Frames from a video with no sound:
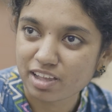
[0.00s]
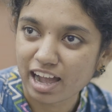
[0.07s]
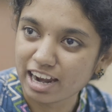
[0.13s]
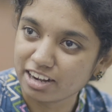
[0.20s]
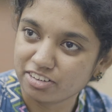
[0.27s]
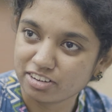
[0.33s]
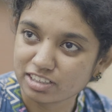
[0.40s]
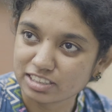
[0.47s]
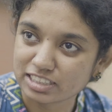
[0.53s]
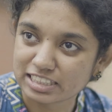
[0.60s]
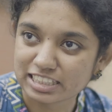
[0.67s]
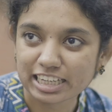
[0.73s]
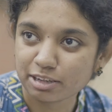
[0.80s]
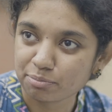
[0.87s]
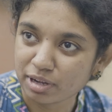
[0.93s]
address,
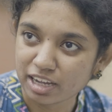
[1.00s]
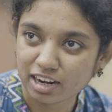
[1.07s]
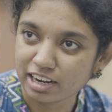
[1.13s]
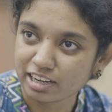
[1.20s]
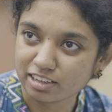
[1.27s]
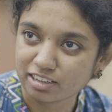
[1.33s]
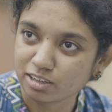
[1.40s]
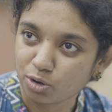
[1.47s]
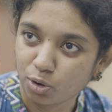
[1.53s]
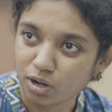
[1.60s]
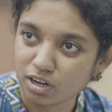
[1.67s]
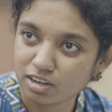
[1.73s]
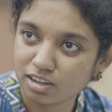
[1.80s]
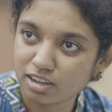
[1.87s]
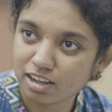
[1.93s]
email ID and all.